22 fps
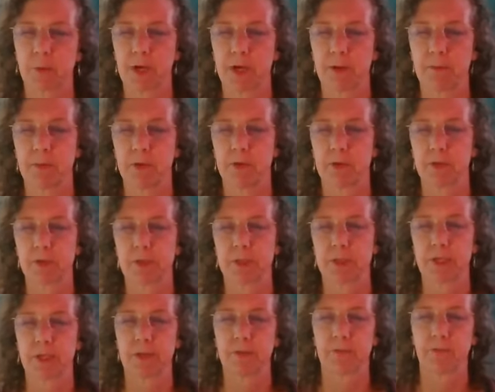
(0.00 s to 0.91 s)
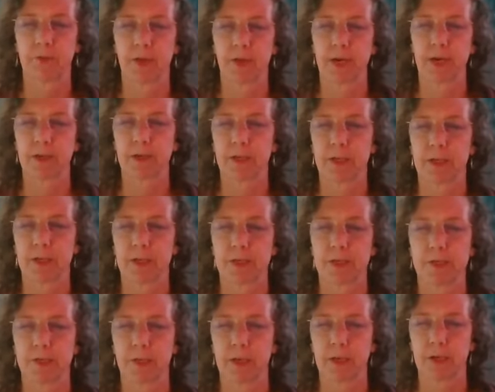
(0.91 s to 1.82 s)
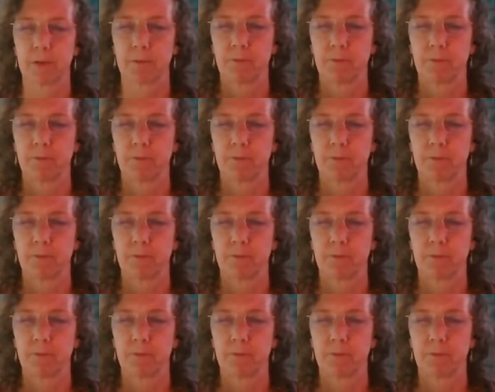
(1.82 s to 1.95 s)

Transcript: What I'm noticing finally is